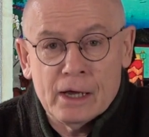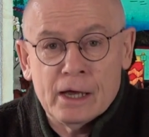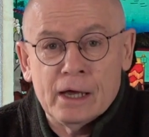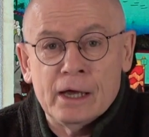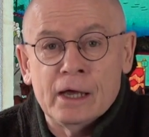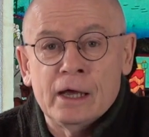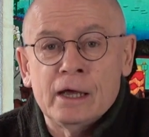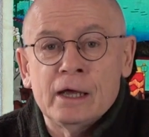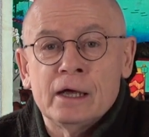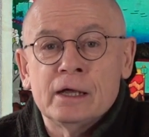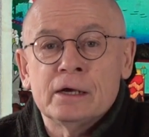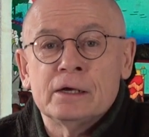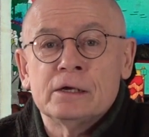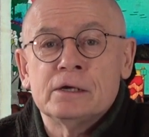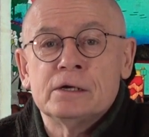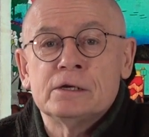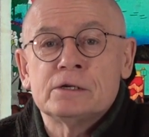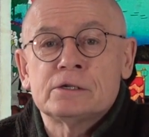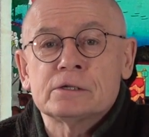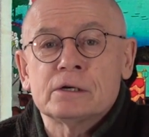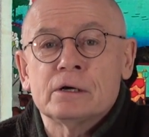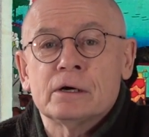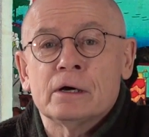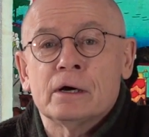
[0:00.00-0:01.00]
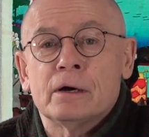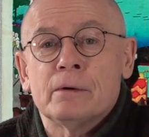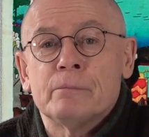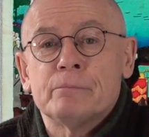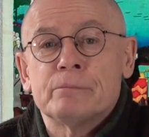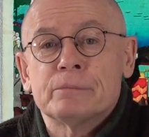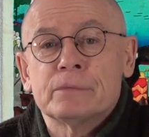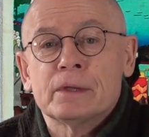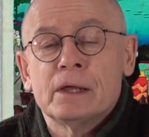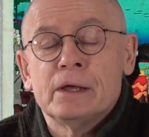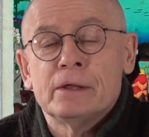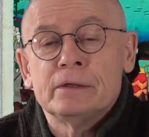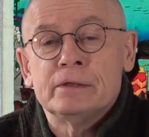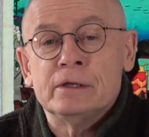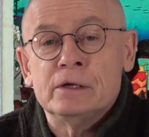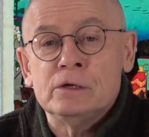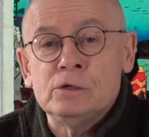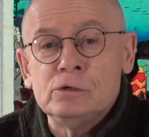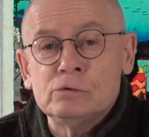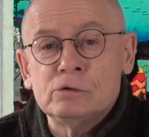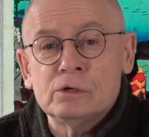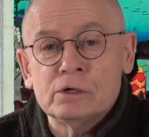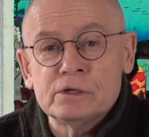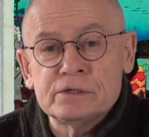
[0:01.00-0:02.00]
and the
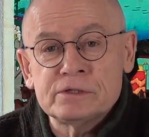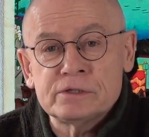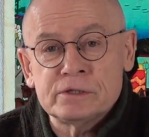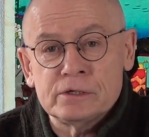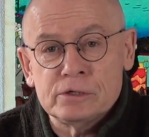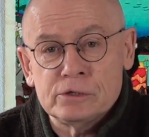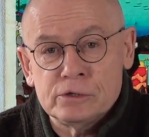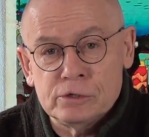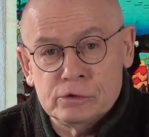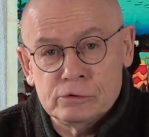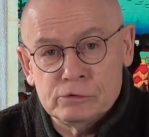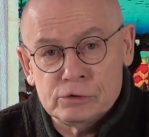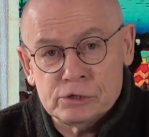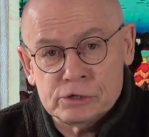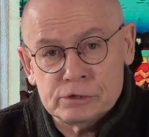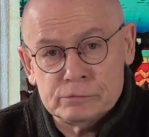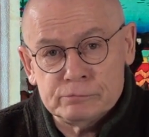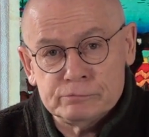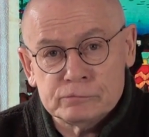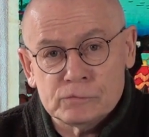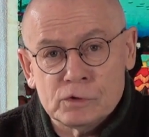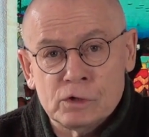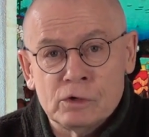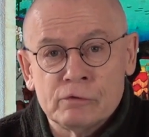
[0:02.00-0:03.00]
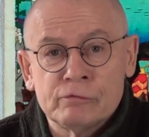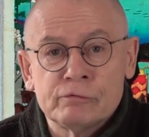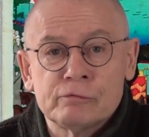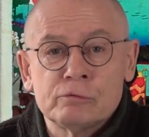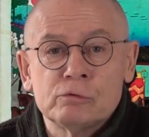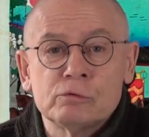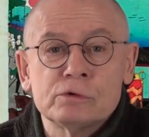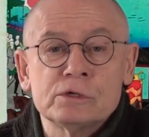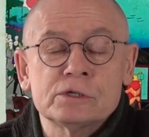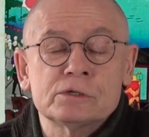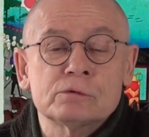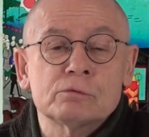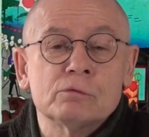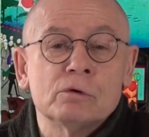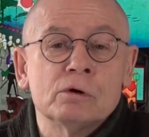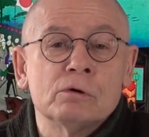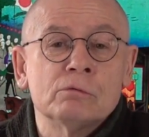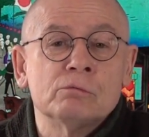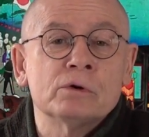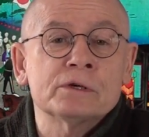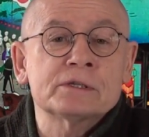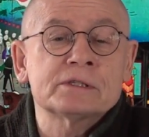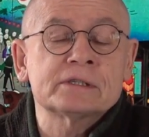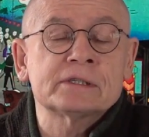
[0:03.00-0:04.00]
new constitution, of course,
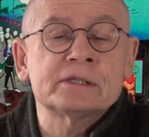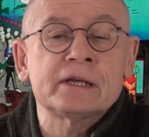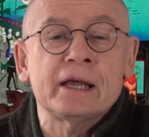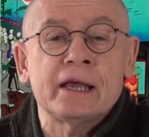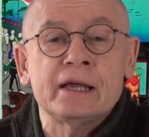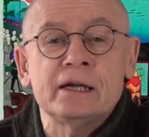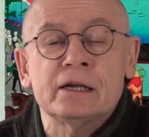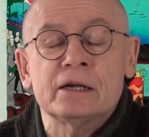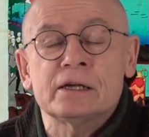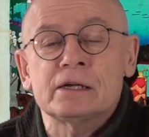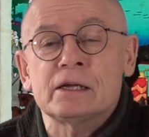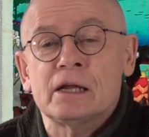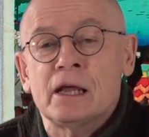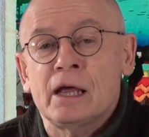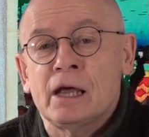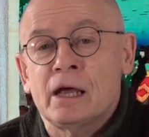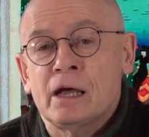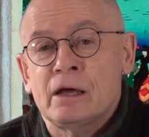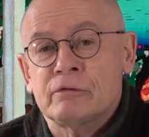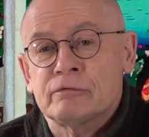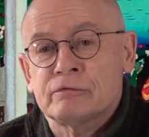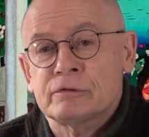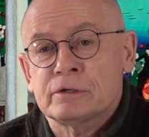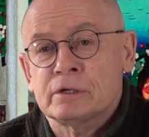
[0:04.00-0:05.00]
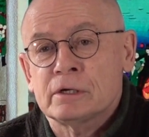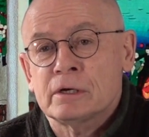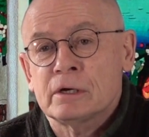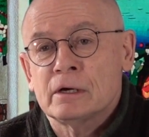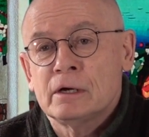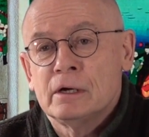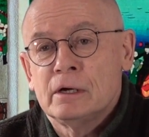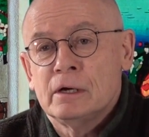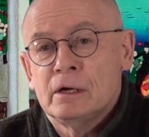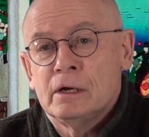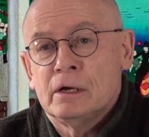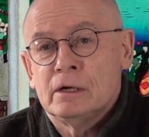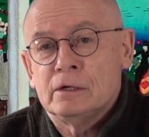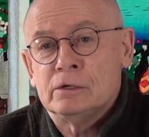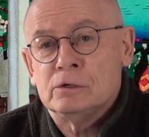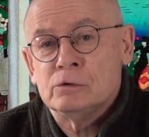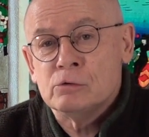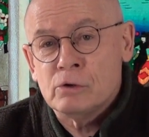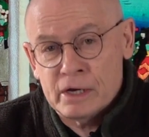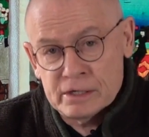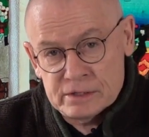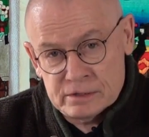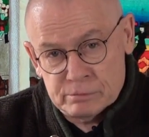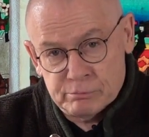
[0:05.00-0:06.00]
was tailored after
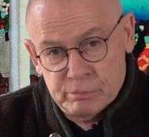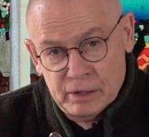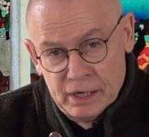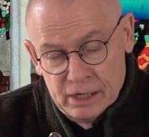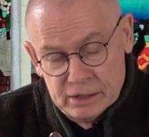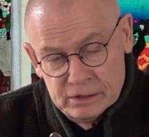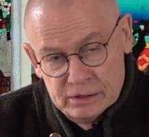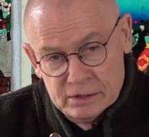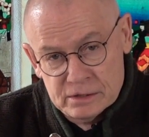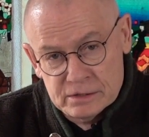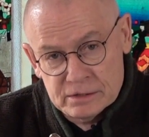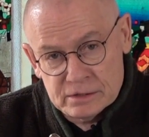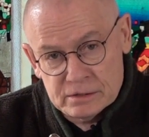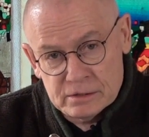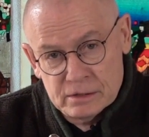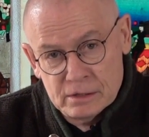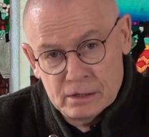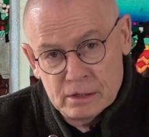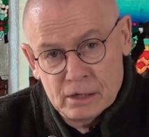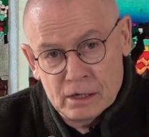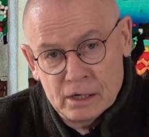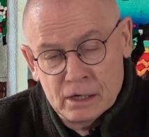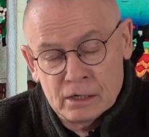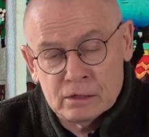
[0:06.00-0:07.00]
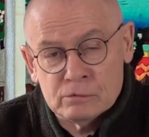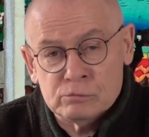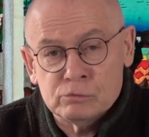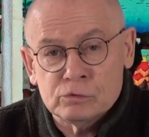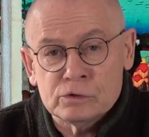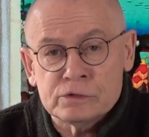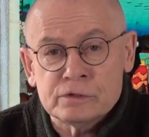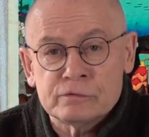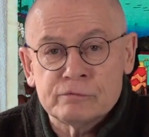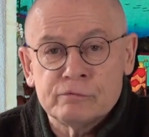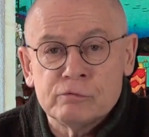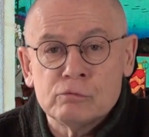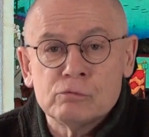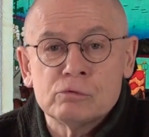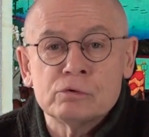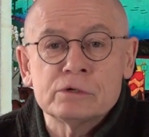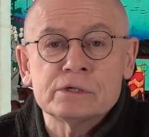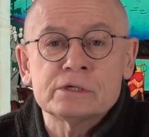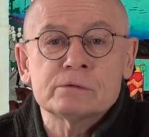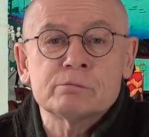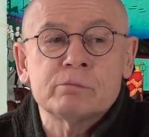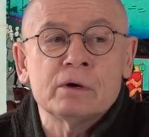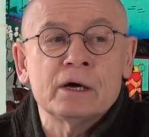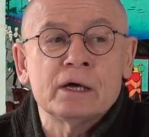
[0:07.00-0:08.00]
US patterns and was
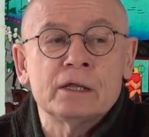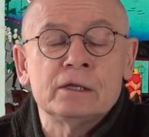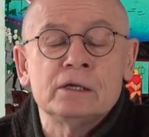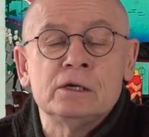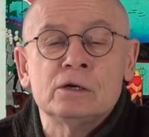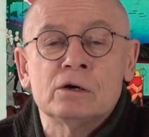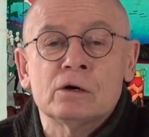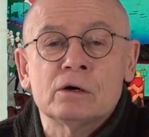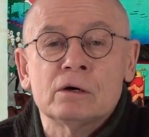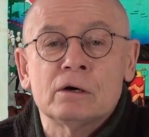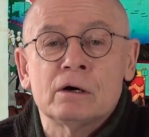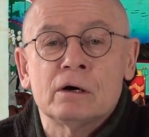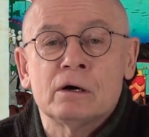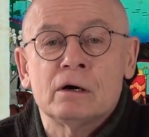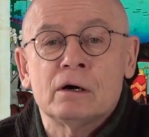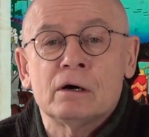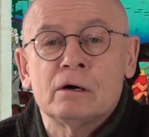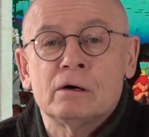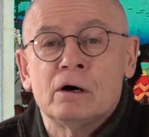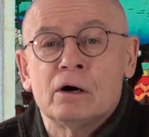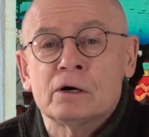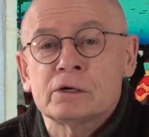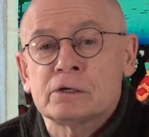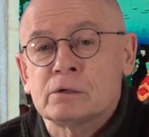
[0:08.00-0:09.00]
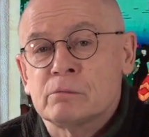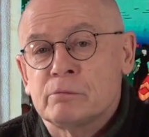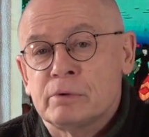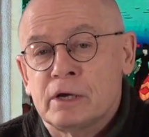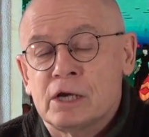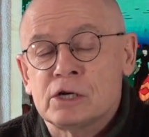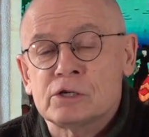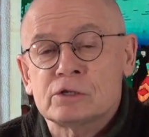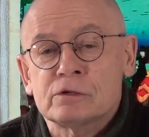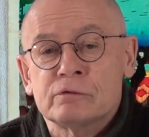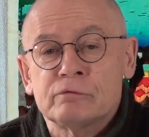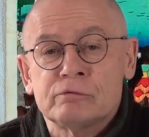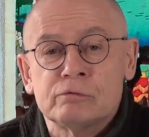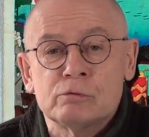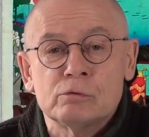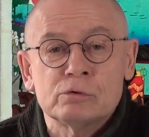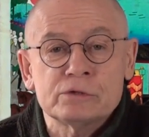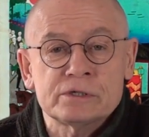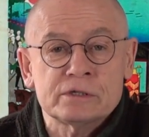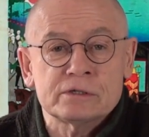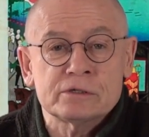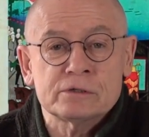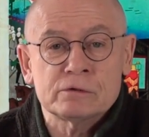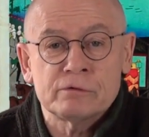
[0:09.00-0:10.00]
forced by the occupation
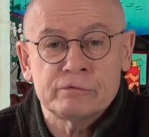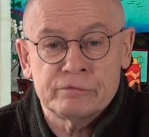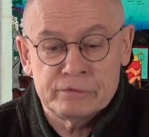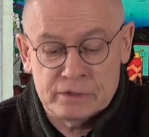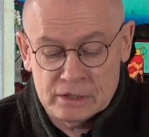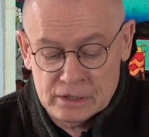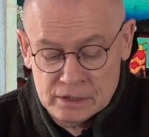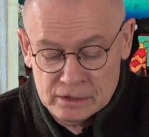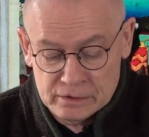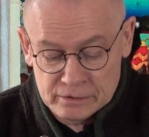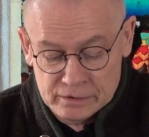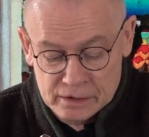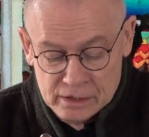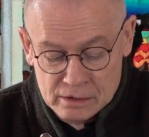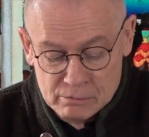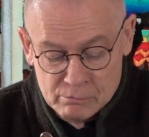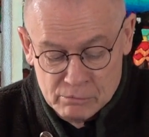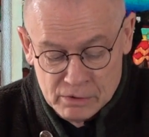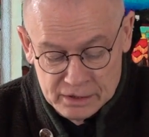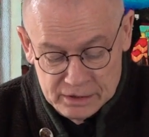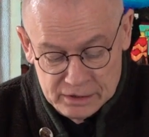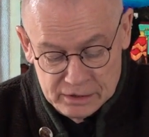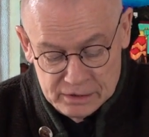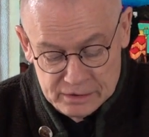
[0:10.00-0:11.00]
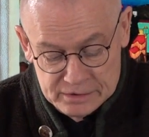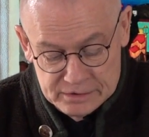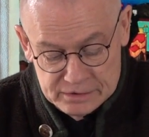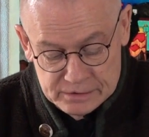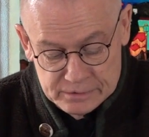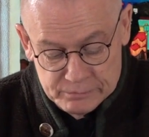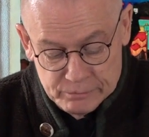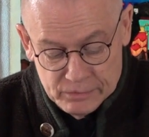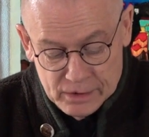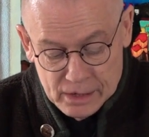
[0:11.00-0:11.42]
forces of the Americans.